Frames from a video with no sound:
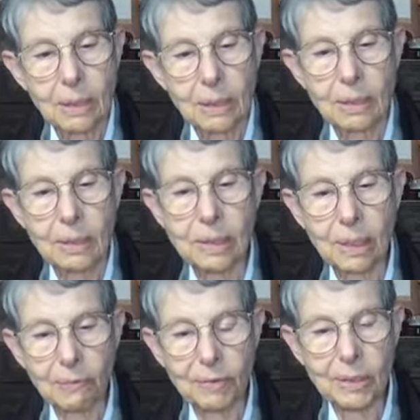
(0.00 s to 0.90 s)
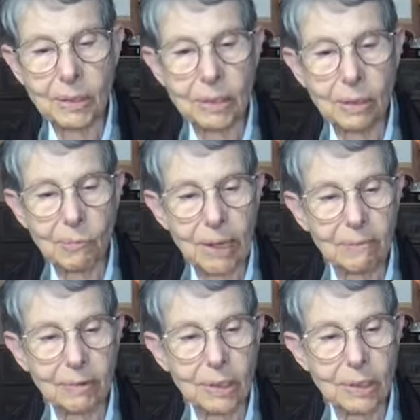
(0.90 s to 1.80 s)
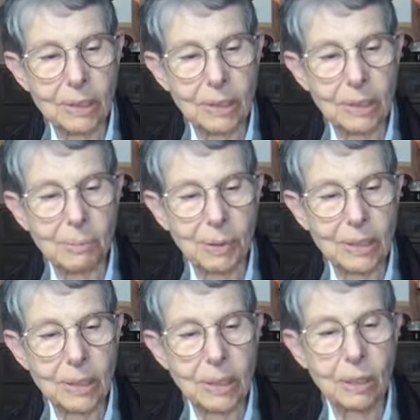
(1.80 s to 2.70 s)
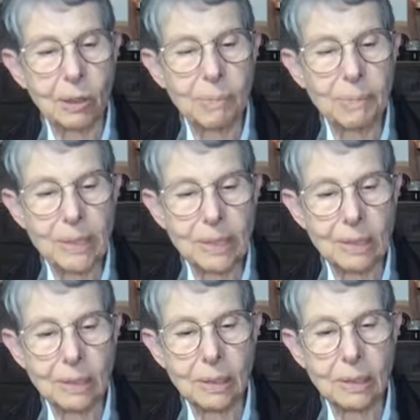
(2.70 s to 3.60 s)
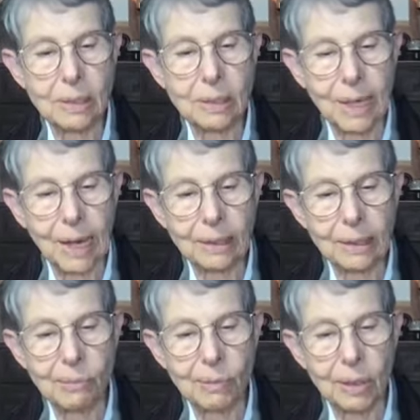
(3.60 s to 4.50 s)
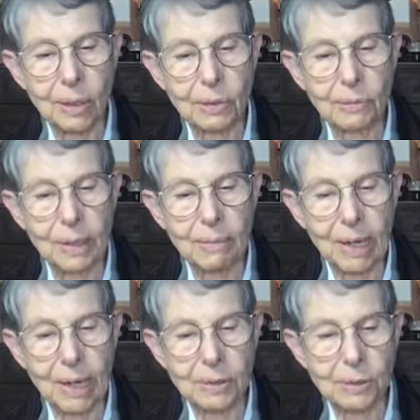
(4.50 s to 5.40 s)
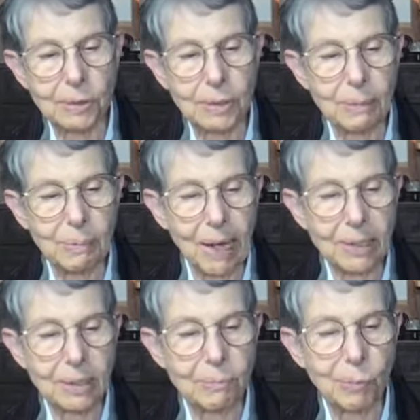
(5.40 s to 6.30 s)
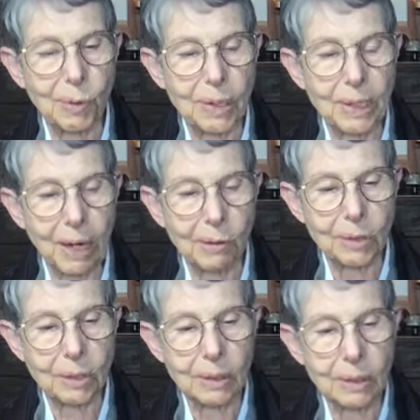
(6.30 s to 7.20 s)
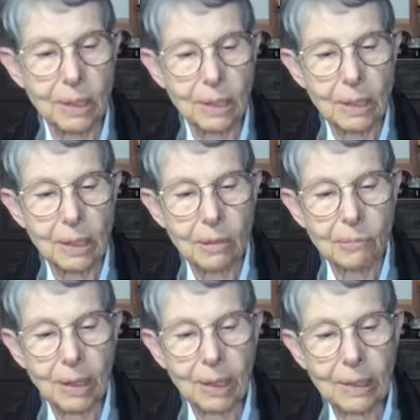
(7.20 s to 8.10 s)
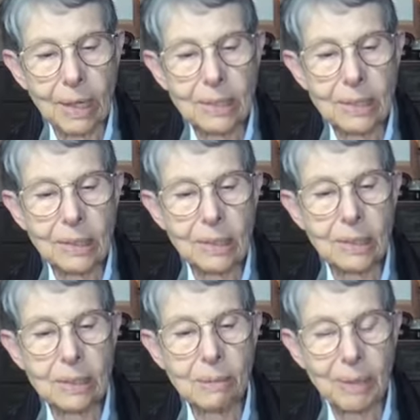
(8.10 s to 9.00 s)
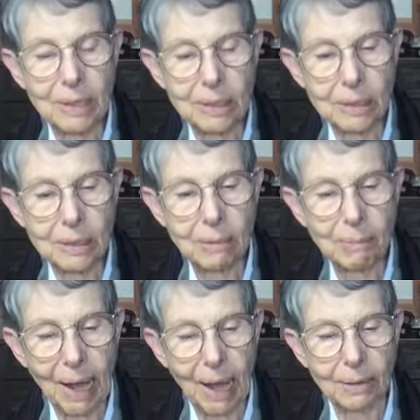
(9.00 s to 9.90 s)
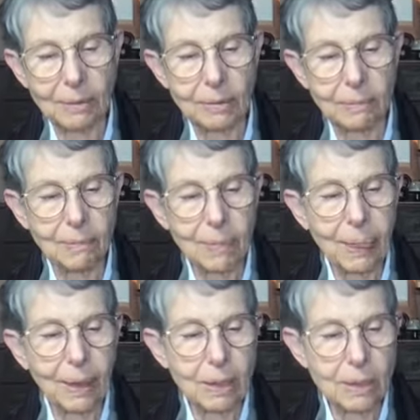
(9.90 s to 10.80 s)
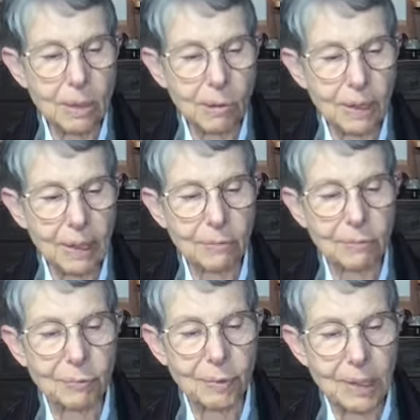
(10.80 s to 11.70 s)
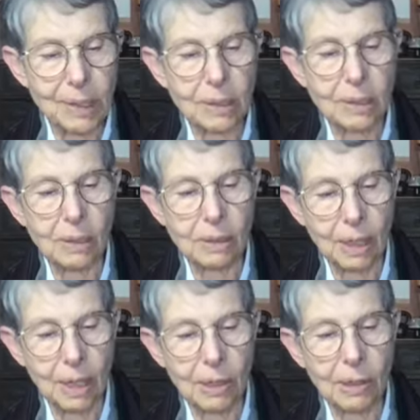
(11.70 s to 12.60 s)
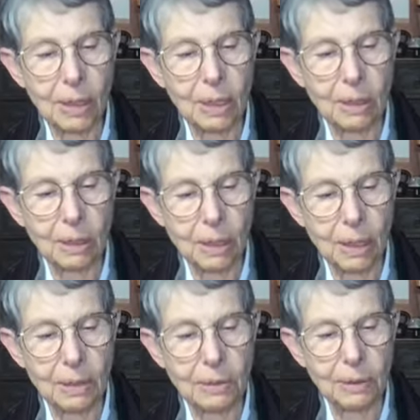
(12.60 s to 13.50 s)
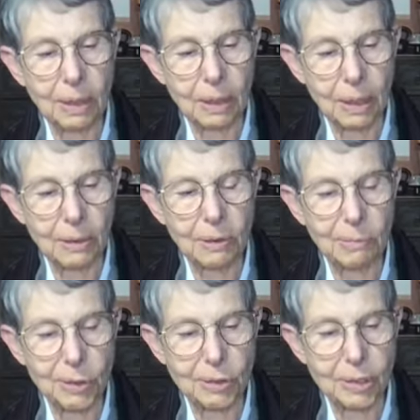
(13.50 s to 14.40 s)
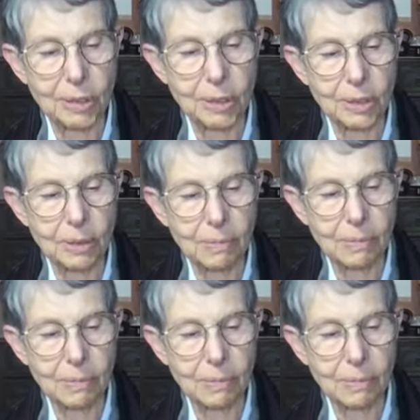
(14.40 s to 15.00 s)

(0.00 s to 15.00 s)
This self-existing wakefulness that is present in all beings is exactly what all the great masters in the past have pointed out. Recognizing it is the basis of the path. Knowing it frees desire and all the other emotions.